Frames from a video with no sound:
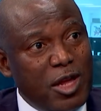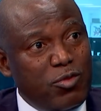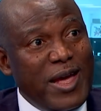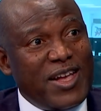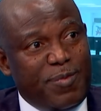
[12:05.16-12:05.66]
that
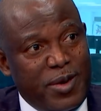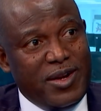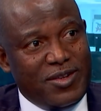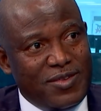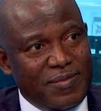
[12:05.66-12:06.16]
we
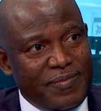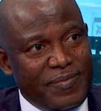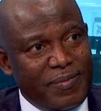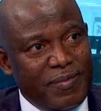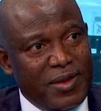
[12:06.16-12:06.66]
experience.
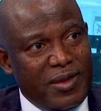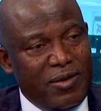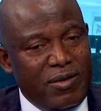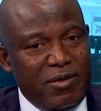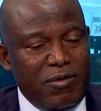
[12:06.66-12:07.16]

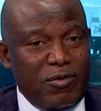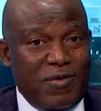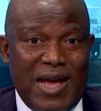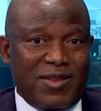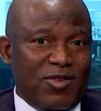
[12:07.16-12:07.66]
We've
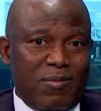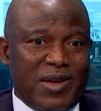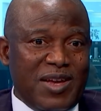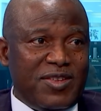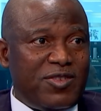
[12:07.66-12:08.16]
had some
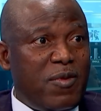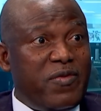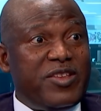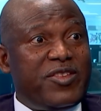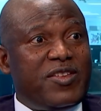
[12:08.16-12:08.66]
cases, some of
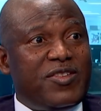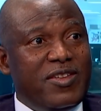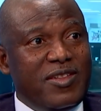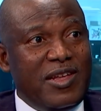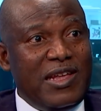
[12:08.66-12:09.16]
the states,
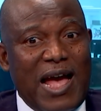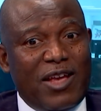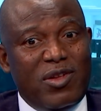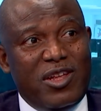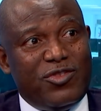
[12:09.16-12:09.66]
they
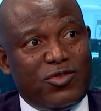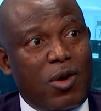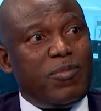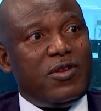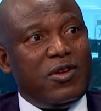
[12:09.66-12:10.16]
actually
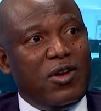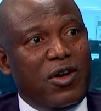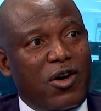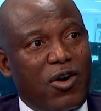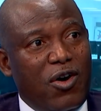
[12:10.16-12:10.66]
stopped
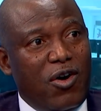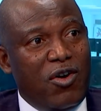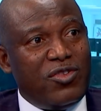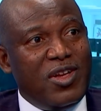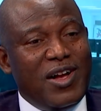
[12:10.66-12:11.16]

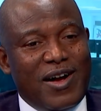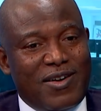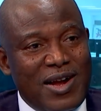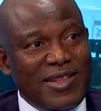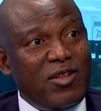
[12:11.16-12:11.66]
us
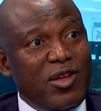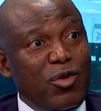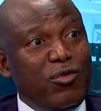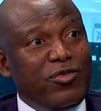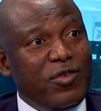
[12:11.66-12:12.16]
granting out the
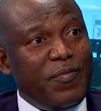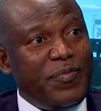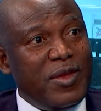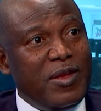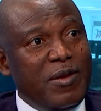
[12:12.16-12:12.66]
loans.
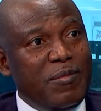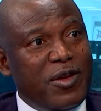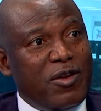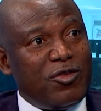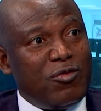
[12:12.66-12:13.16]

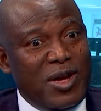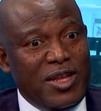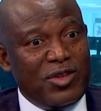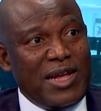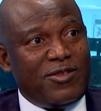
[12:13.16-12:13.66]
Because when they
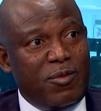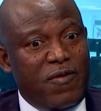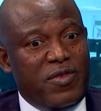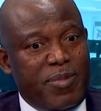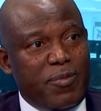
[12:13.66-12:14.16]
saw that some
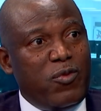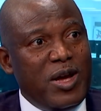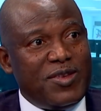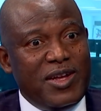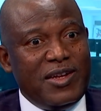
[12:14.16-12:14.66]
of the people
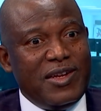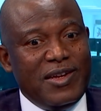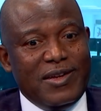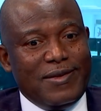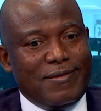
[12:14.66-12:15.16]
were saying,
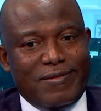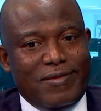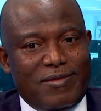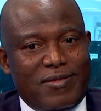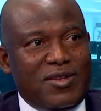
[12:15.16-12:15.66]

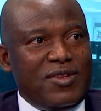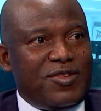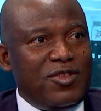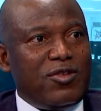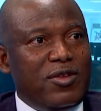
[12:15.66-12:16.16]
this
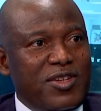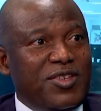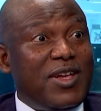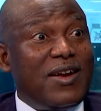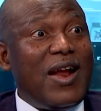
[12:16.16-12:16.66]

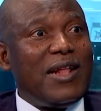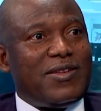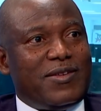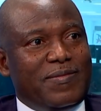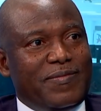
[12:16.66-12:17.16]
is a grant,